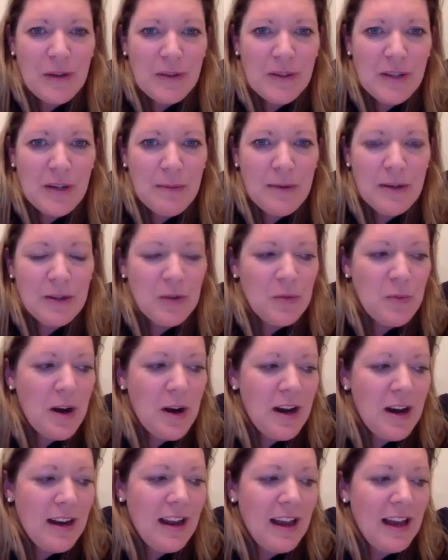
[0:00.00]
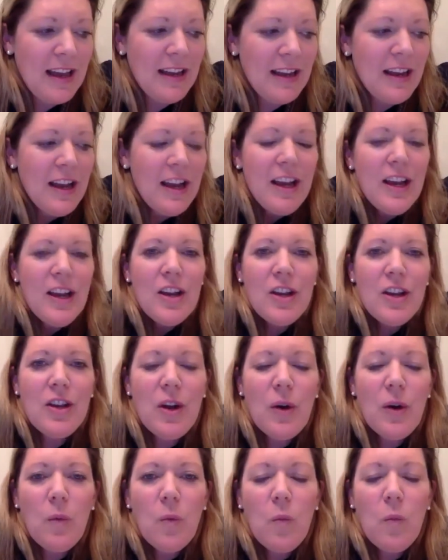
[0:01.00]
so much, Ron. And,
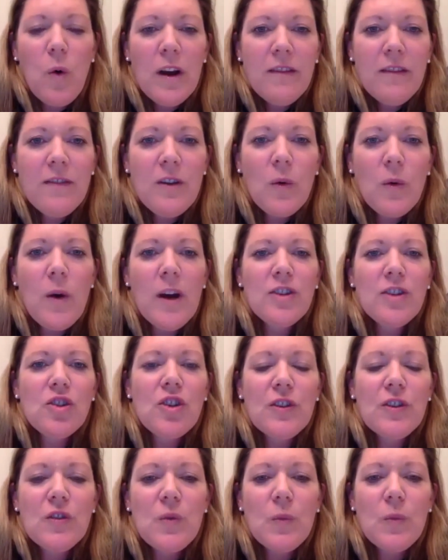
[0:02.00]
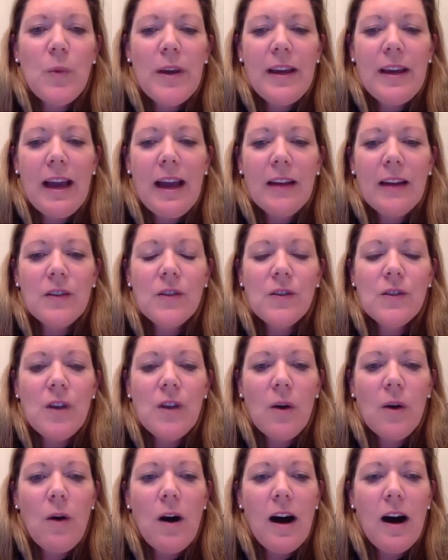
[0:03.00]
one of the questions we get
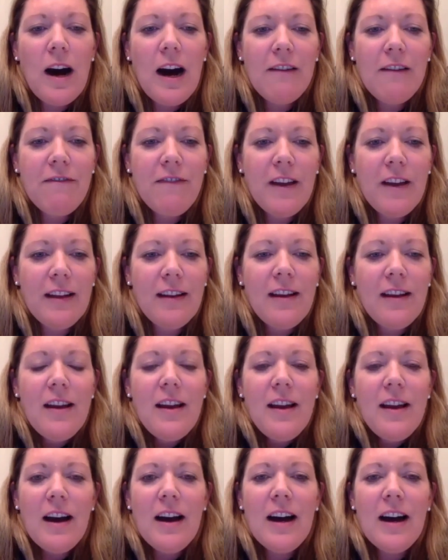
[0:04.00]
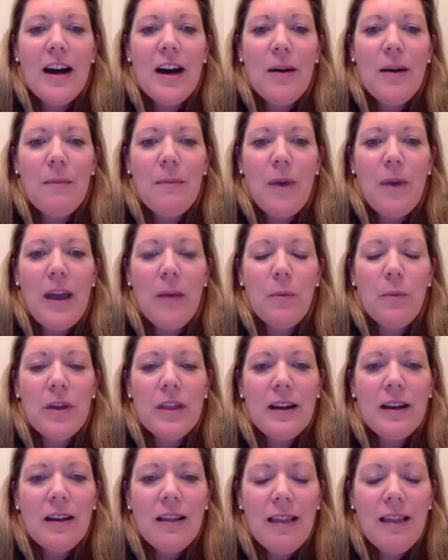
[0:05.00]
so often and
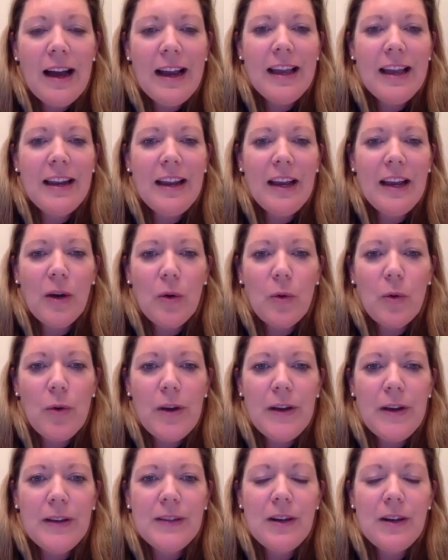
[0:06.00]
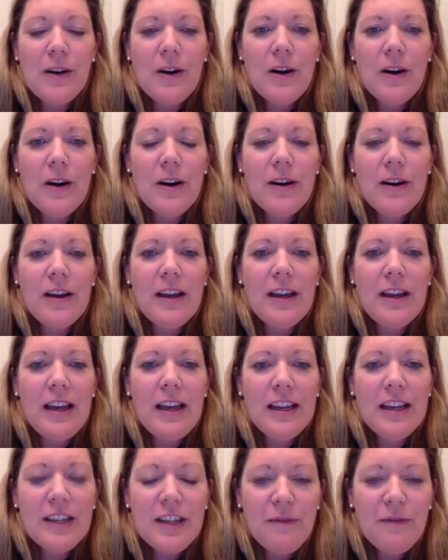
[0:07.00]
with client inquiries are
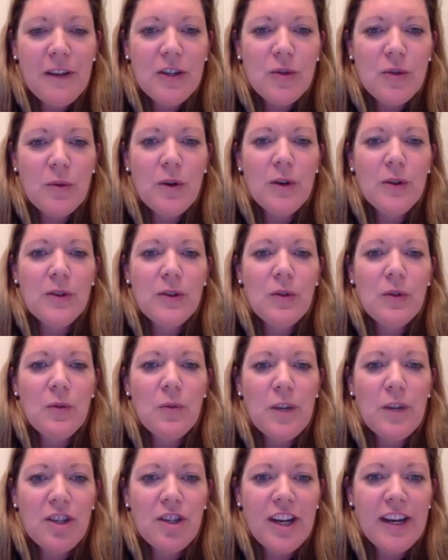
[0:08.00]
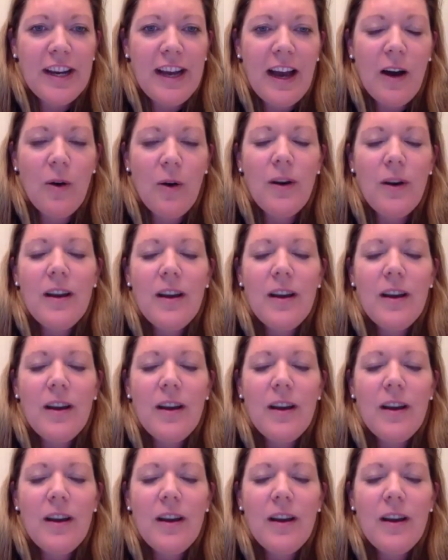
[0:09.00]
individuals reaching out,